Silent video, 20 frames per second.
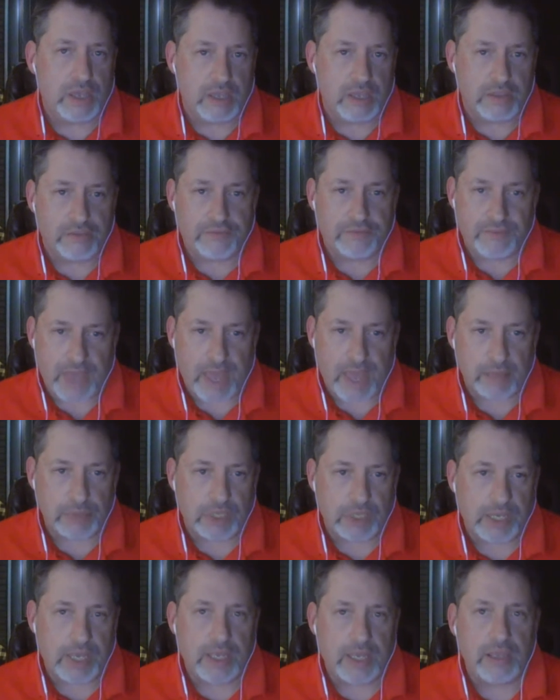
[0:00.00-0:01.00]
in the
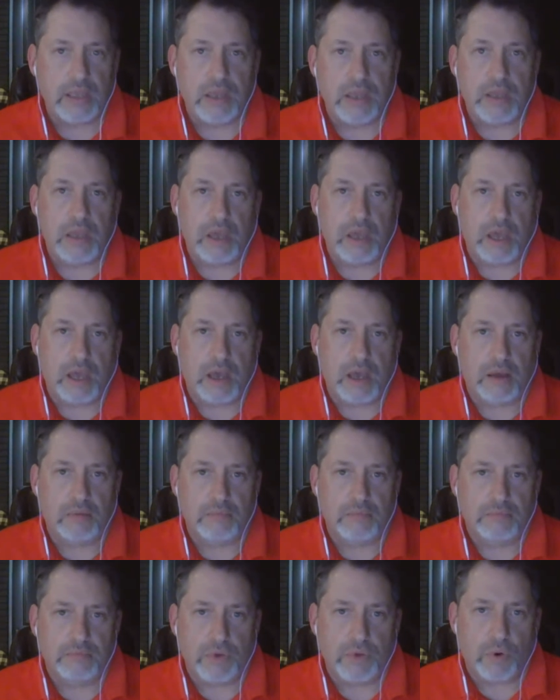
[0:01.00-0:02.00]
family
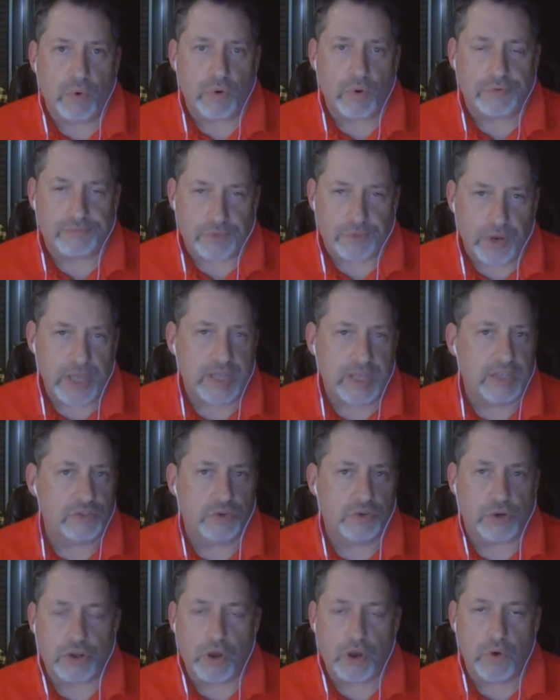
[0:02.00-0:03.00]
or
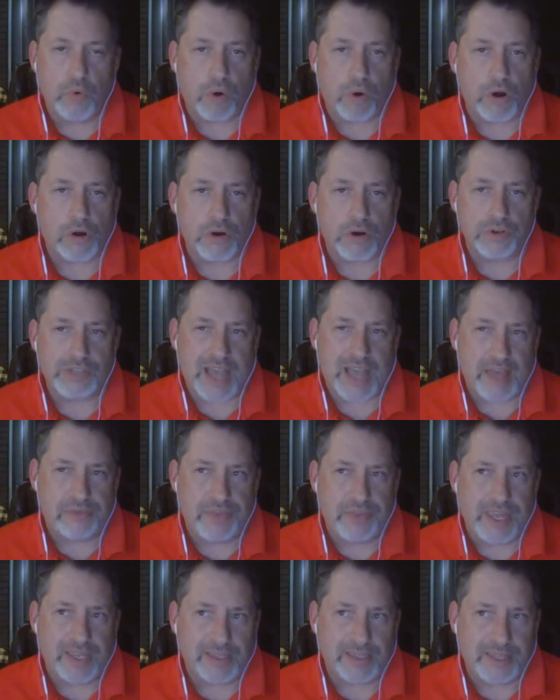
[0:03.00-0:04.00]
friends or coworkers, I
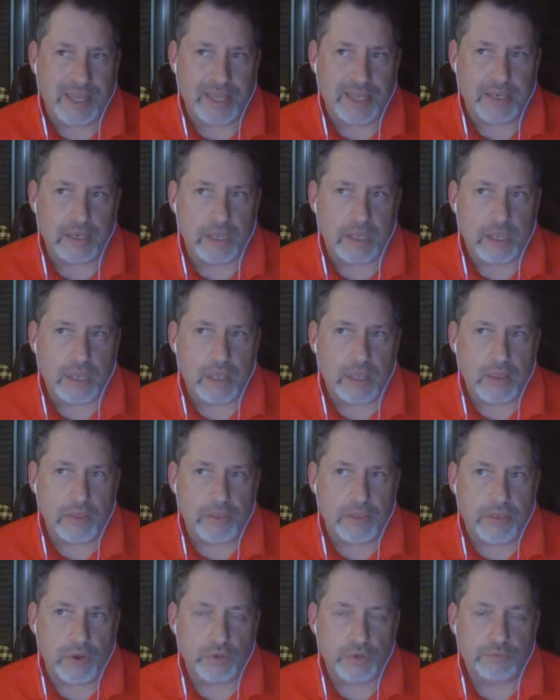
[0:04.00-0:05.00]
think that
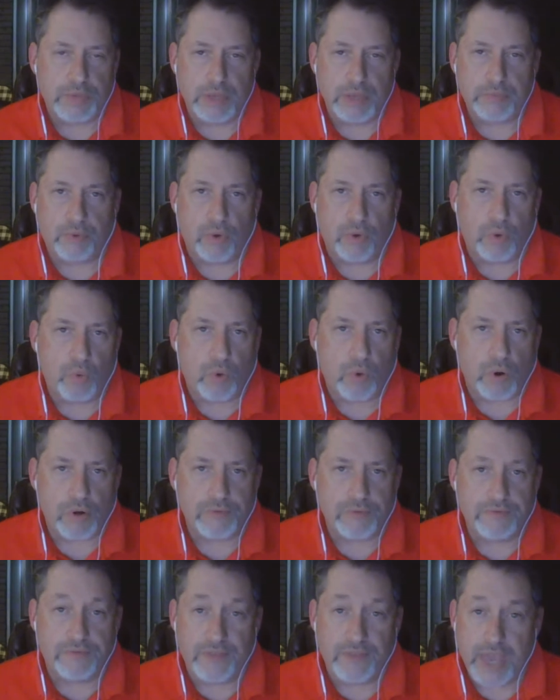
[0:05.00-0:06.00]
those people
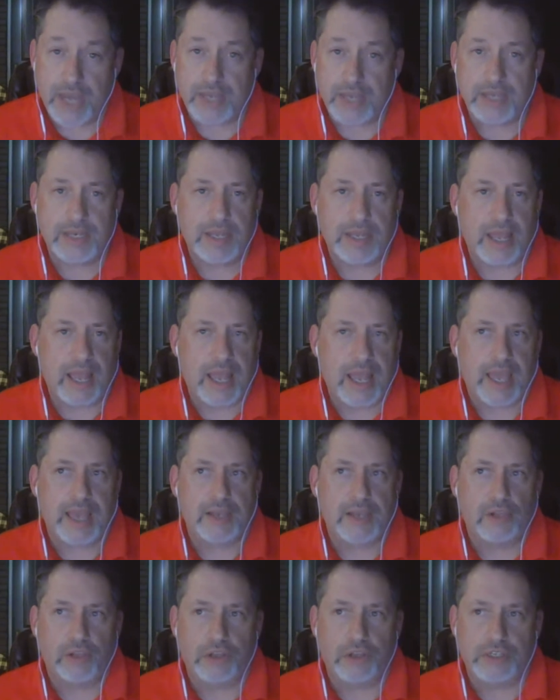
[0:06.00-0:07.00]
were vetted
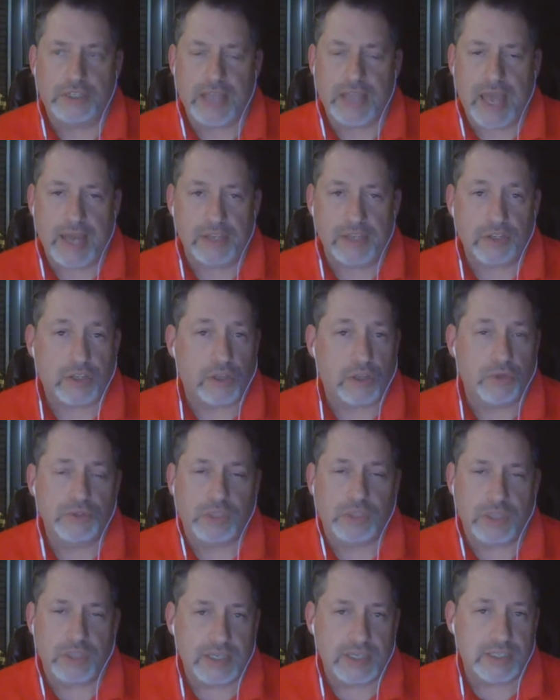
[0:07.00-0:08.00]
and looked at as
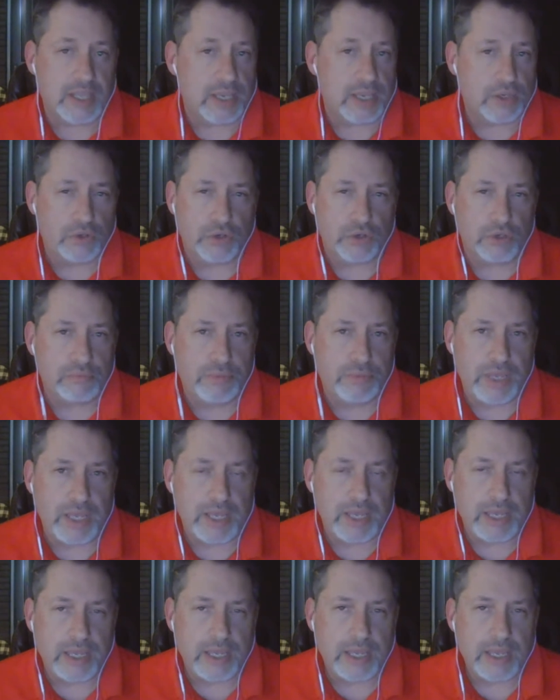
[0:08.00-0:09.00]
closely as they could
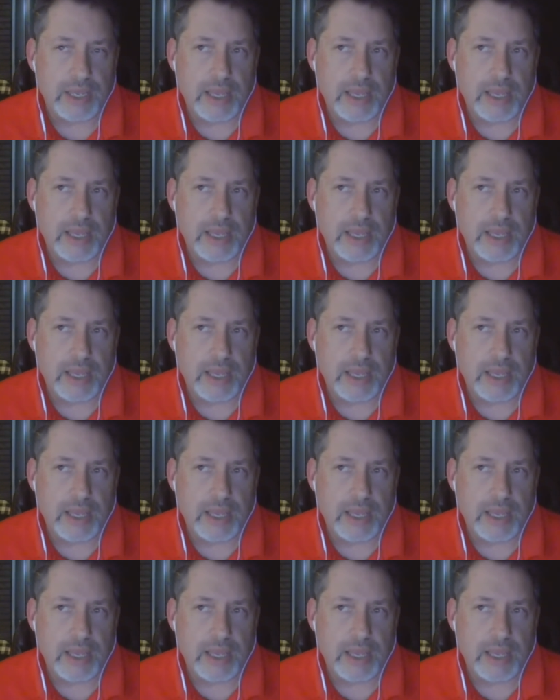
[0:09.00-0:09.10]
be.